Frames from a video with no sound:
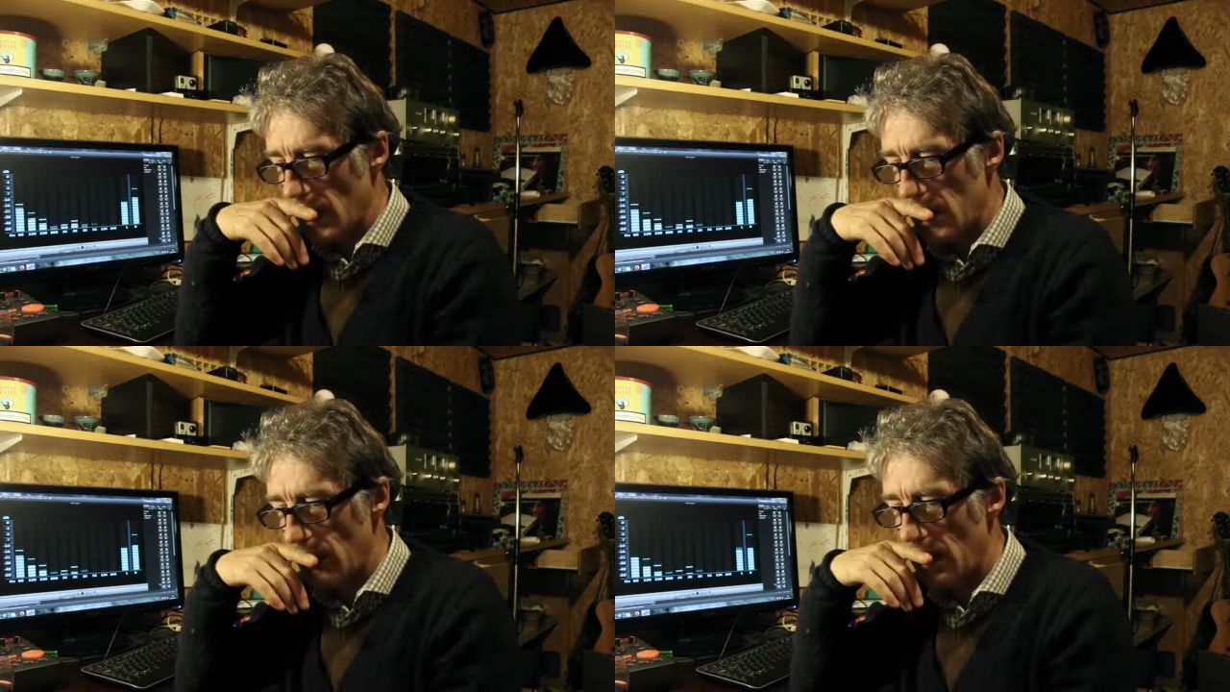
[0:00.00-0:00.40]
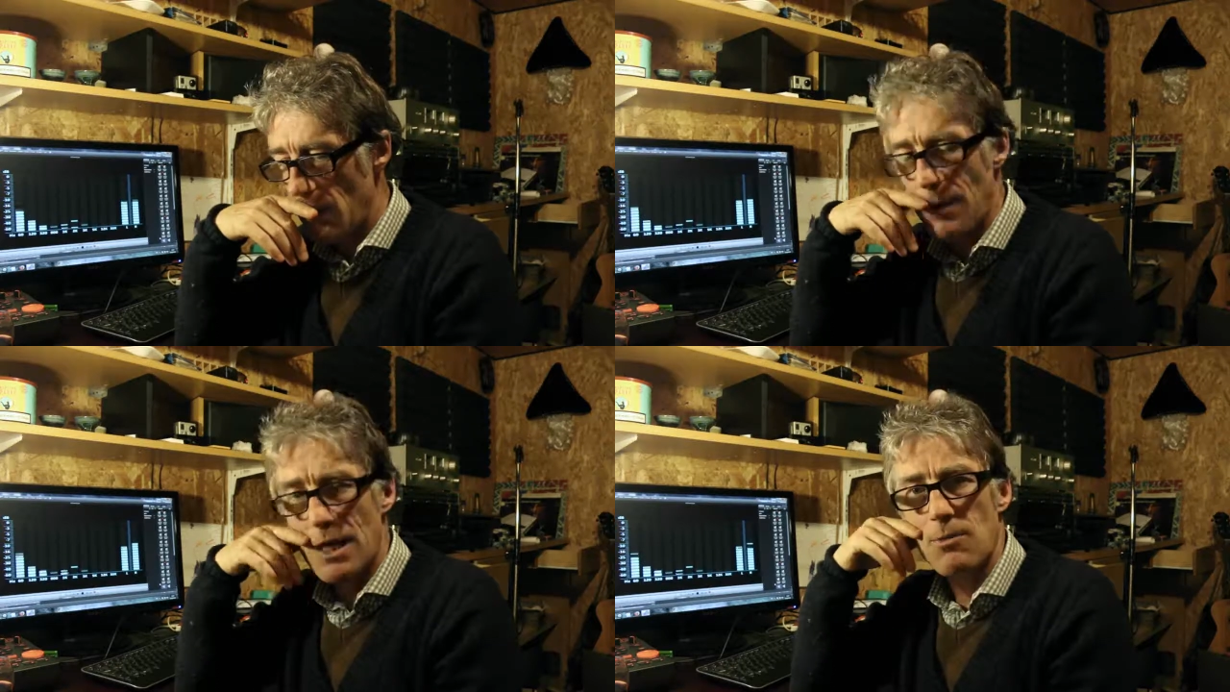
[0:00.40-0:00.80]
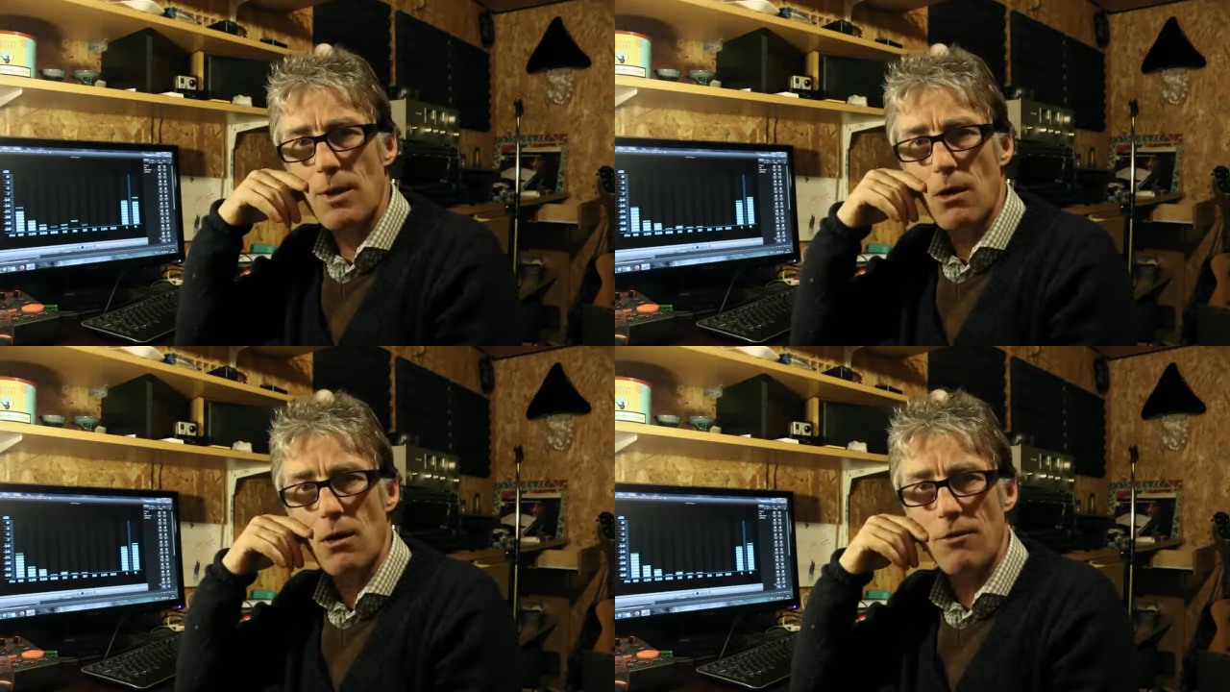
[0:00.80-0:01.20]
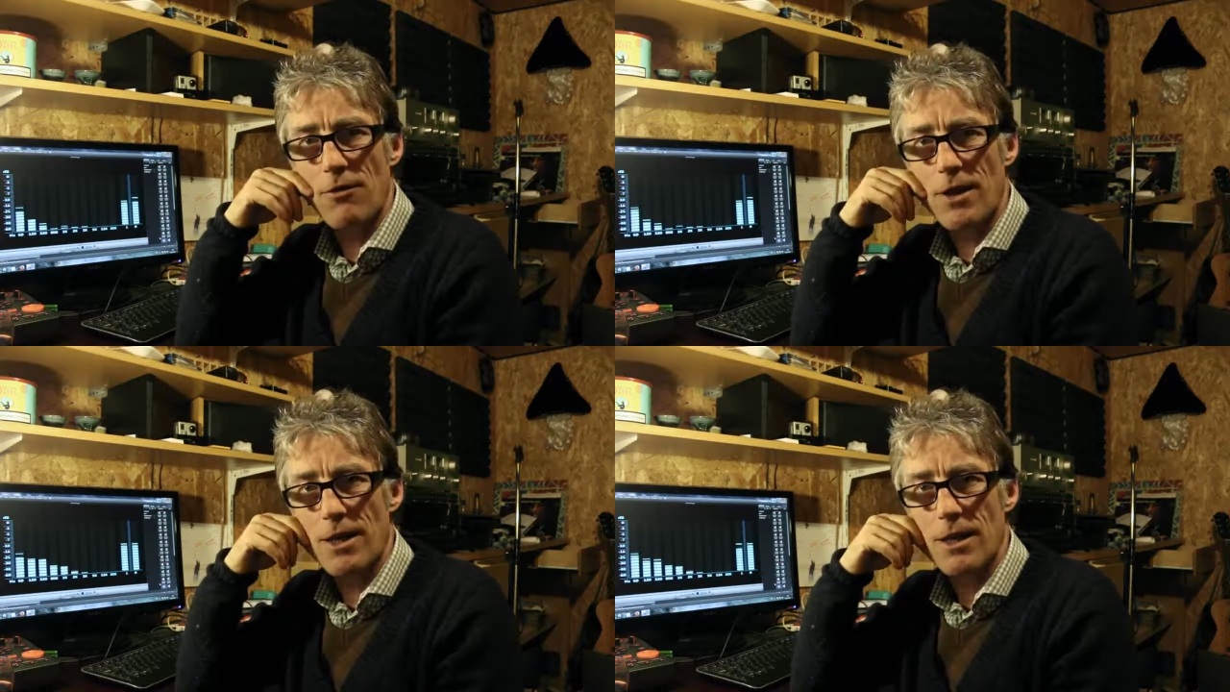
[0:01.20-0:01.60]
As well, it reminds me a lot
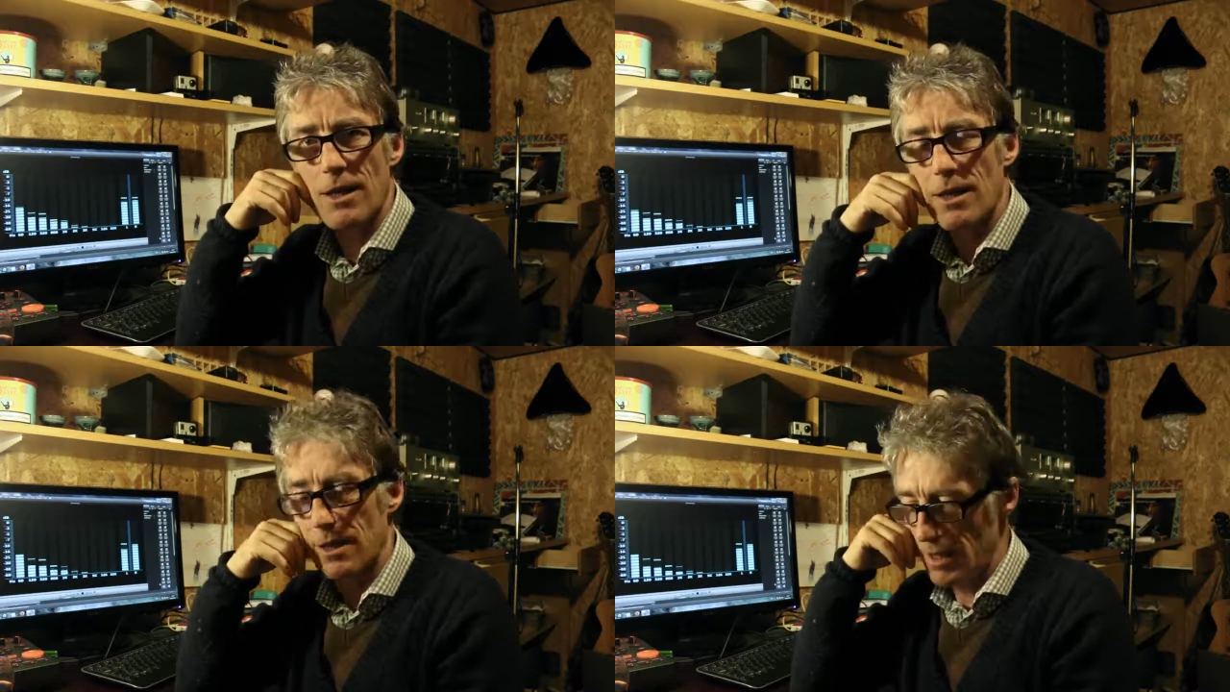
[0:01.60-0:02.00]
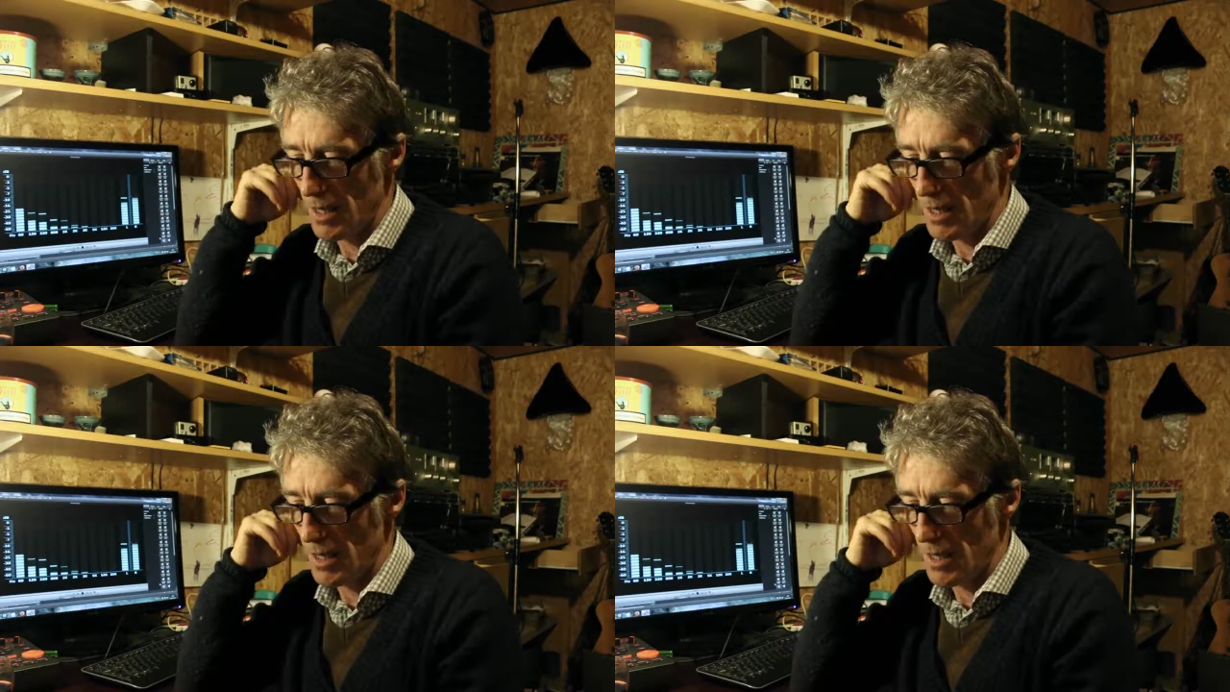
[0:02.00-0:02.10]
of the